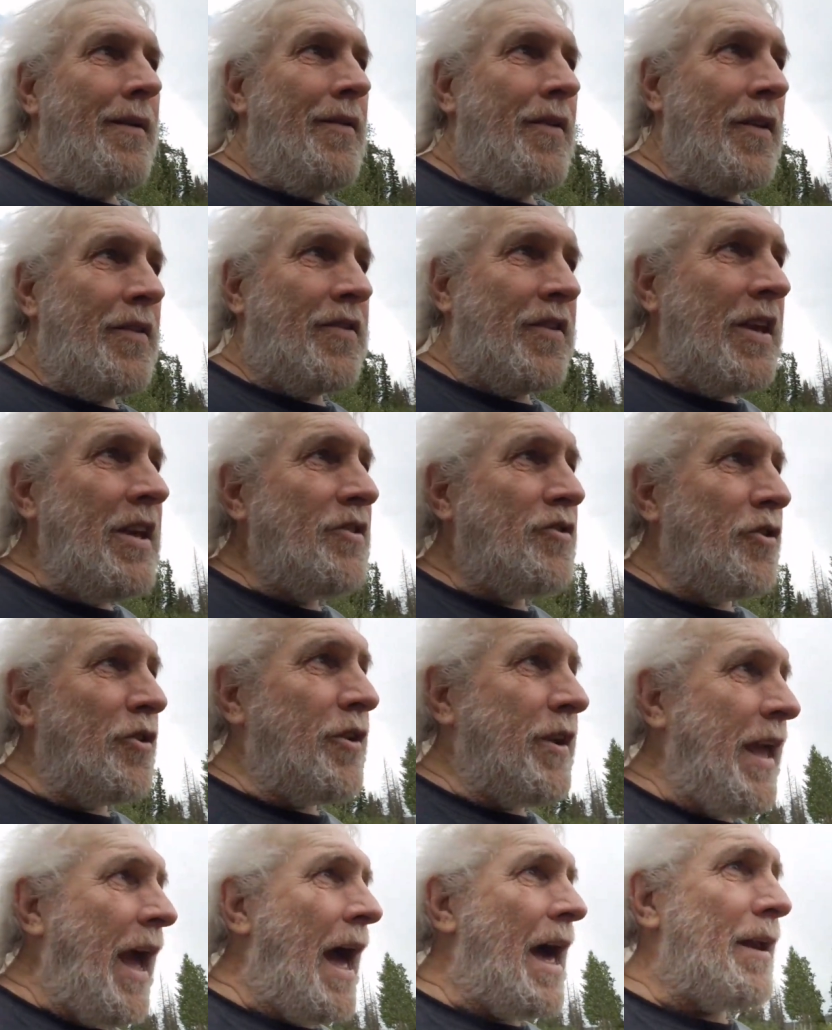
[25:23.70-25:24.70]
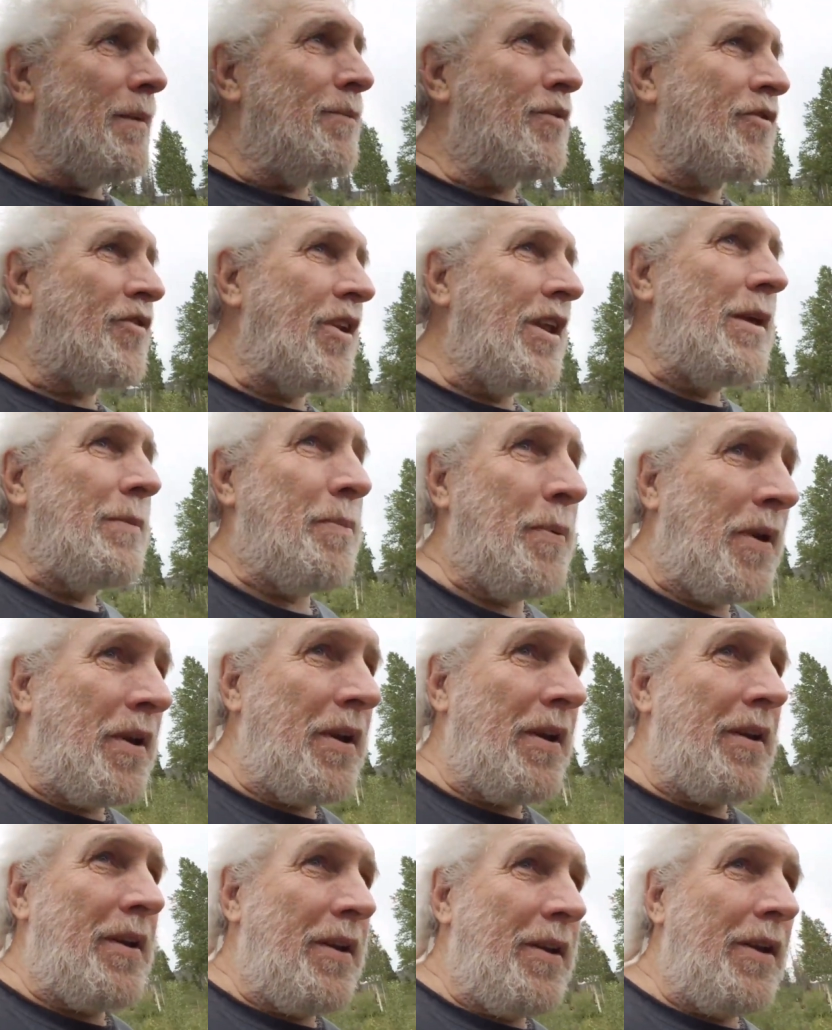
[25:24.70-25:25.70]
the teacher caught him sleeping
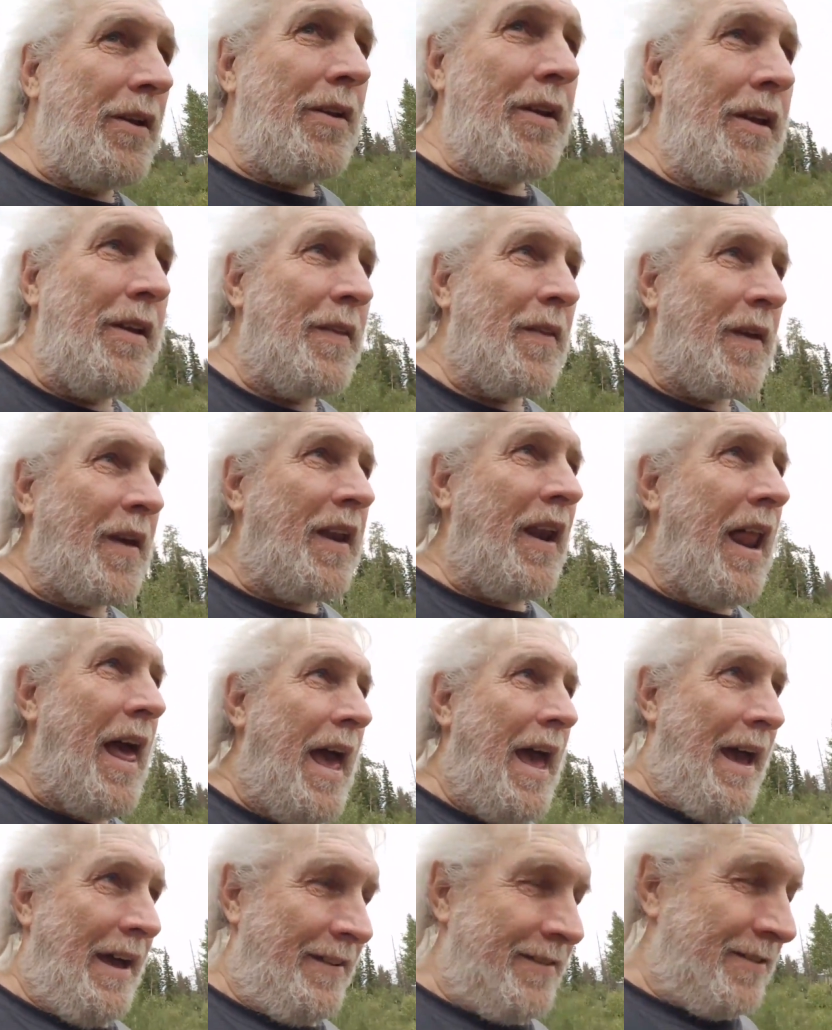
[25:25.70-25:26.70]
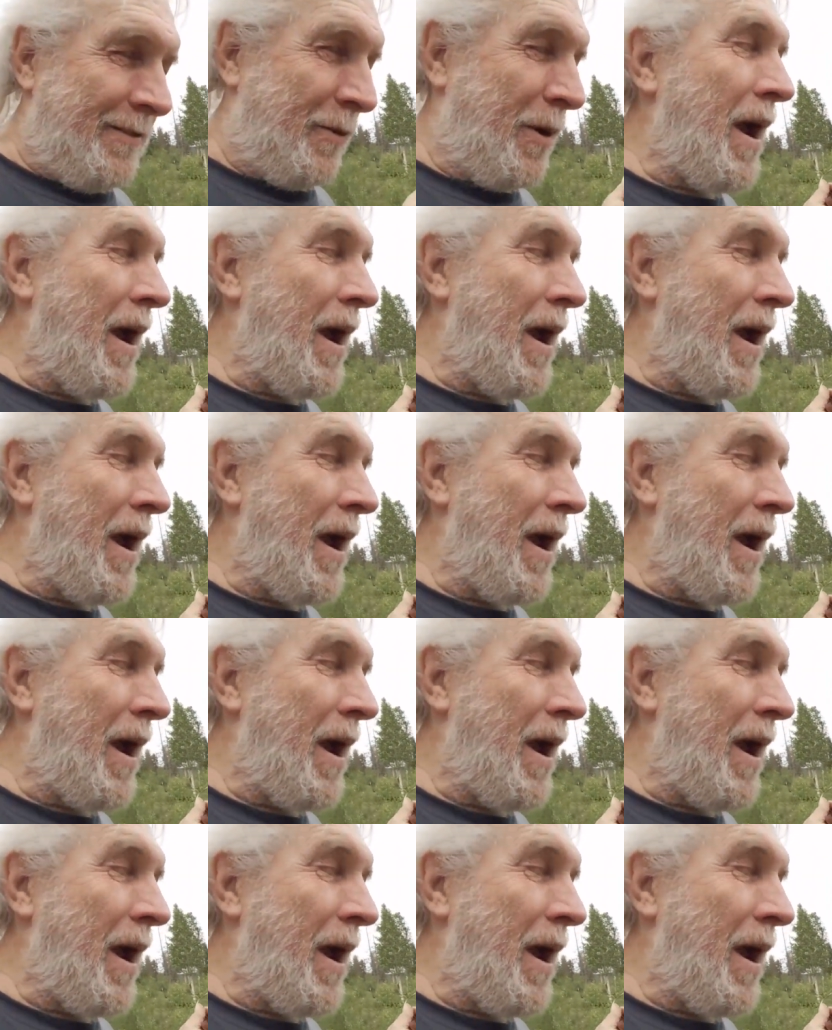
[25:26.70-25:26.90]
in the class,